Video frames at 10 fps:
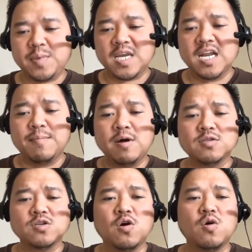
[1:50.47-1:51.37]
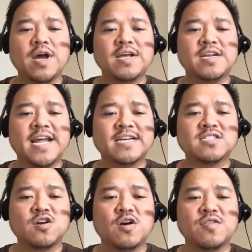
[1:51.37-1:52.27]
And I'm also
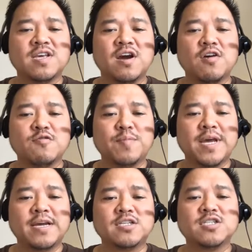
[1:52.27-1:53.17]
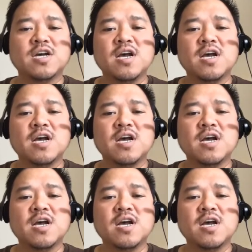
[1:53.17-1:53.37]
next on the other page,